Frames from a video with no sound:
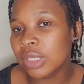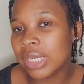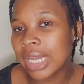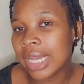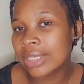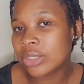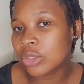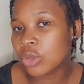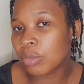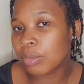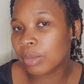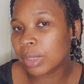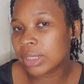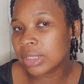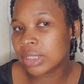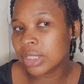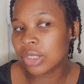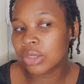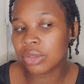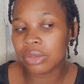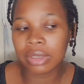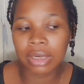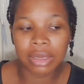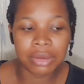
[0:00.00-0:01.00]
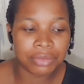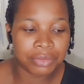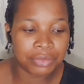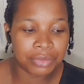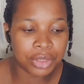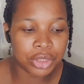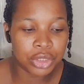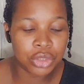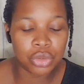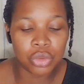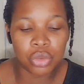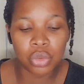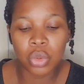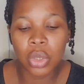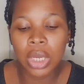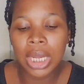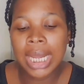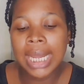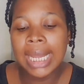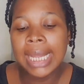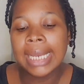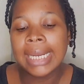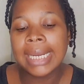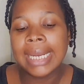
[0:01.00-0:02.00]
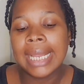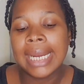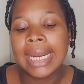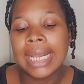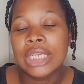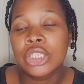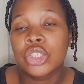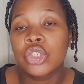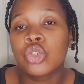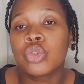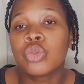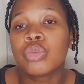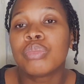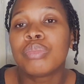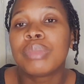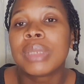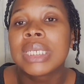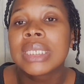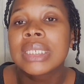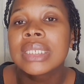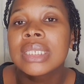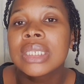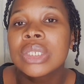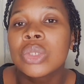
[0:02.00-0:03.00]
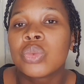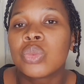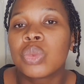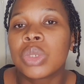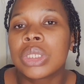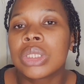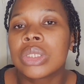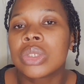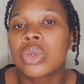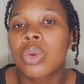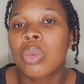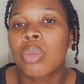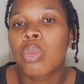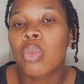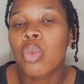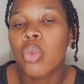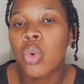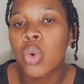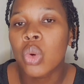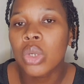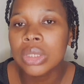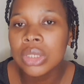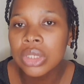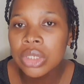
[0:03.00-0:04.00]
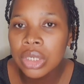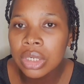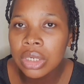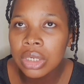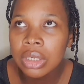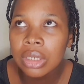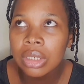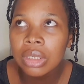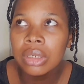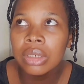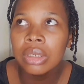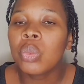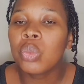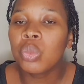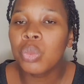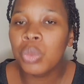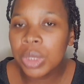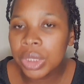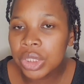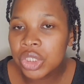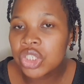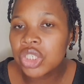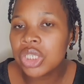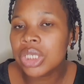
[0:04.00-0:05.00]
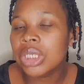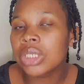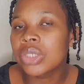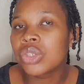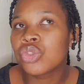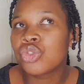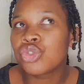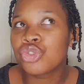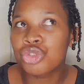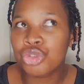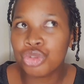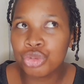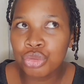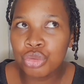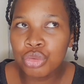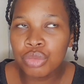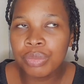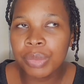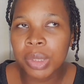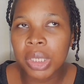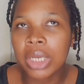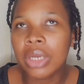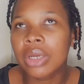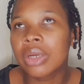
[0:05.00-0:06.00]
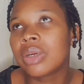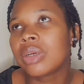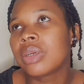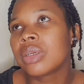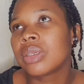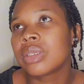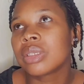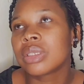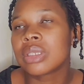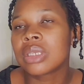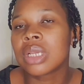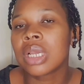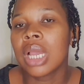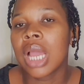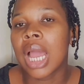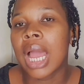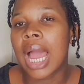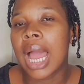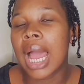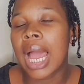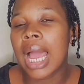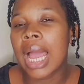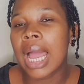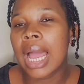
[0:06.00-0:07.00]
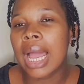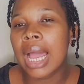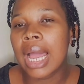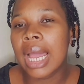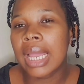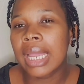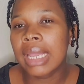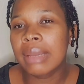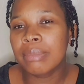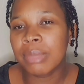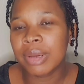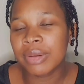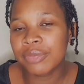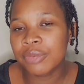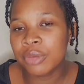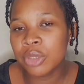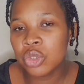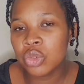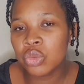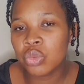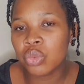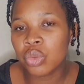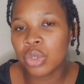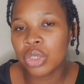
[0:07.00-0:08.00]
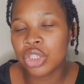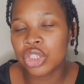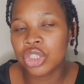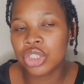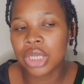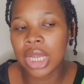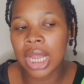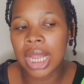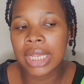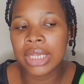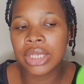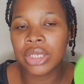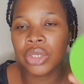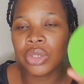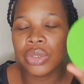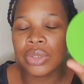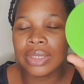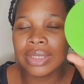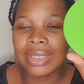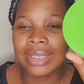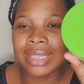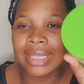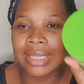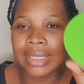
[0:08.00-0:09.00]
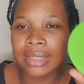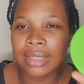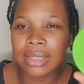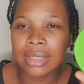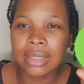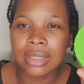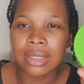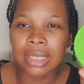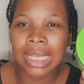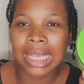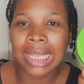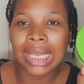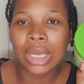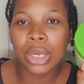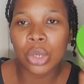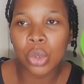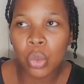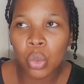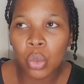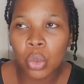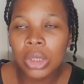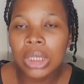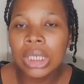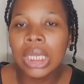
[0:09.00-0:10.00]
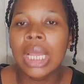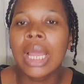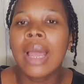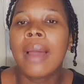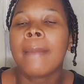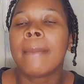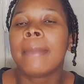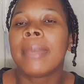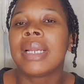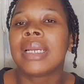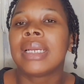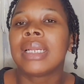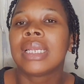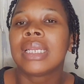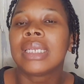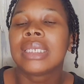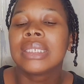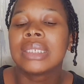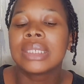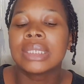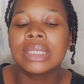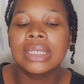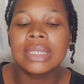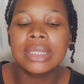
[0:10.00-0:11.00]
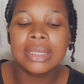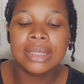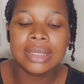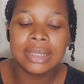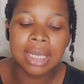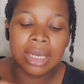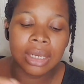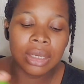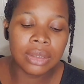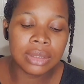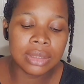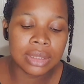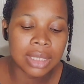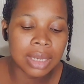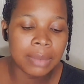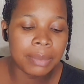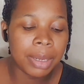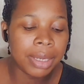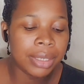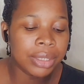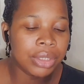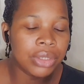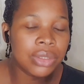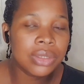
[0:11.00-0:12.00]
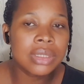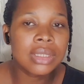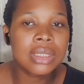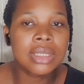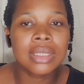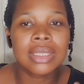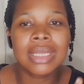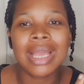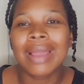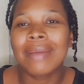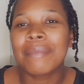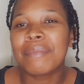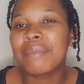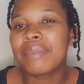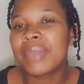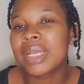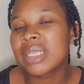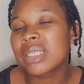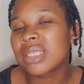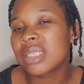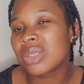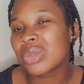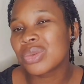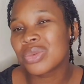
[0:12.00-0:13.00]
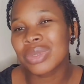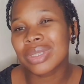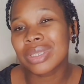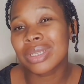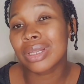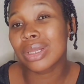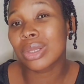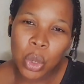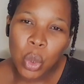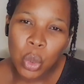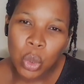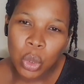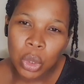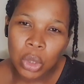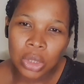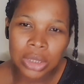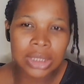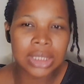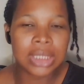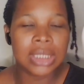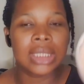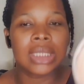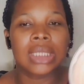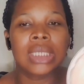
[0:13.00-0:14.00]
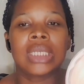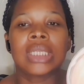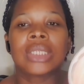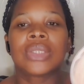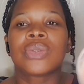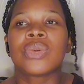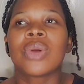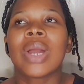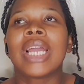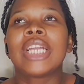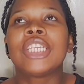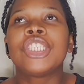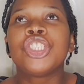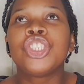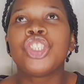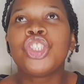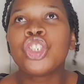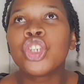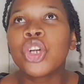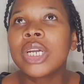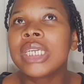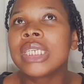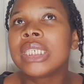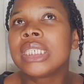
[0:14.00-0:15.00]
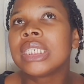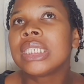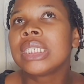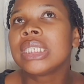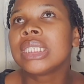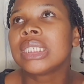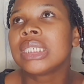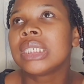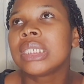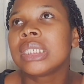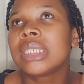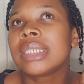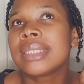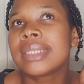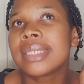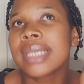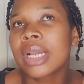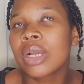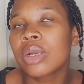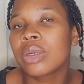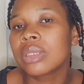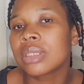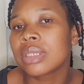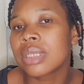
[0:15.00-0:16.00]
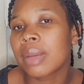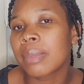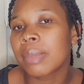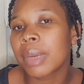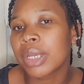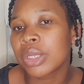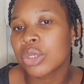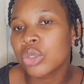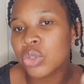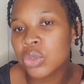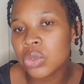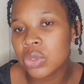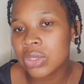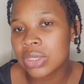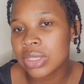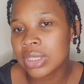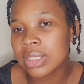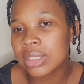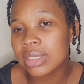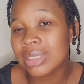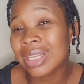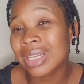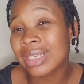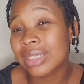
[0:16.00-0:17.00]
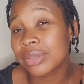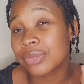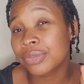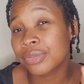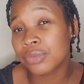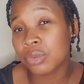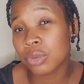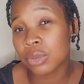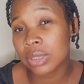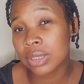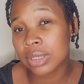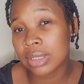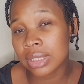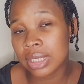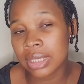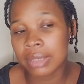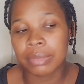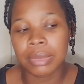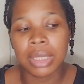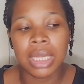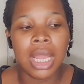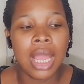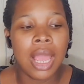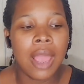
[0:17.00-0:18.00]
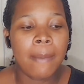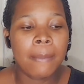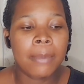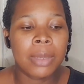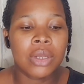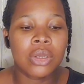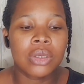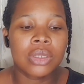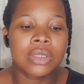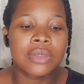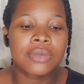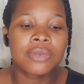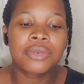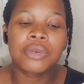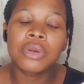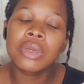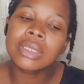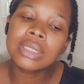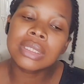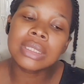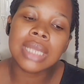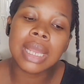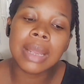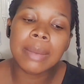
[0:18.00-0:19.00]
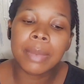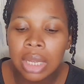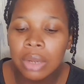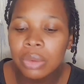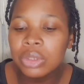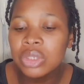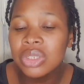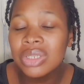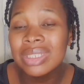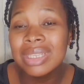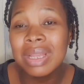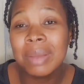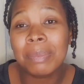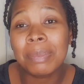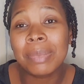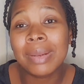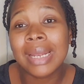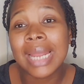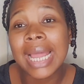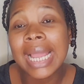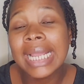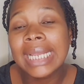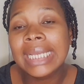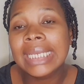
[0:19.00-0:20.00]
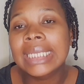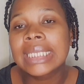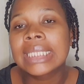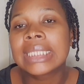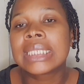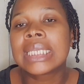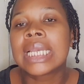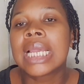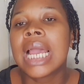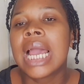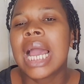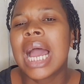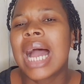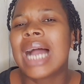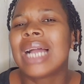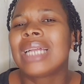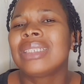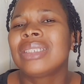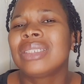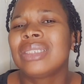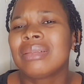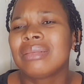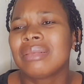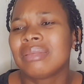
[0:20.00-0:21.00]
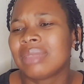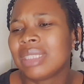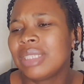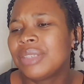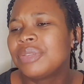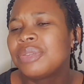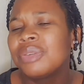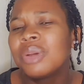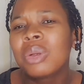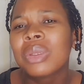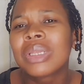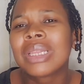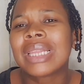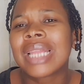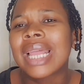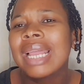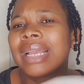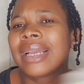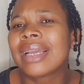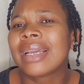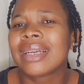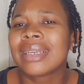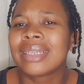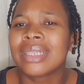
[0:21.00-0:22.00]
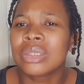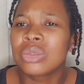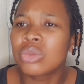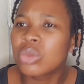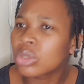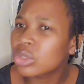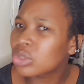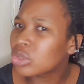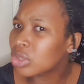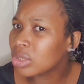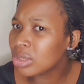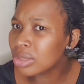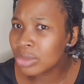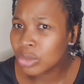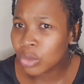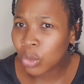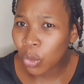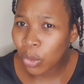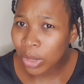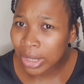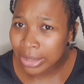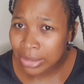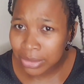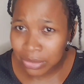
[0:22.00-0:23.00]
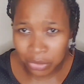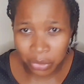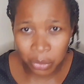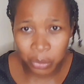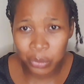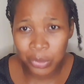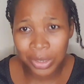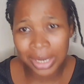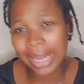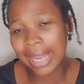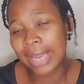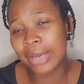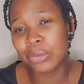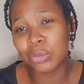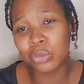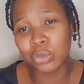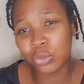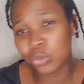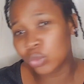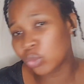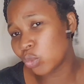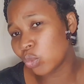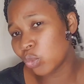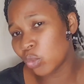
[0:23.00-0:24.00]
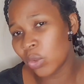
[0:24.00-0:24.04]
guys commented on that video that i should mix it with some water which is true because in my first wash i used this alone but the second time i used this i mixed it with a whole lot in it so i enjoyed the second time I used this than the first time because the first time I was just applying it and it felt like it was just going somewhere I don't know.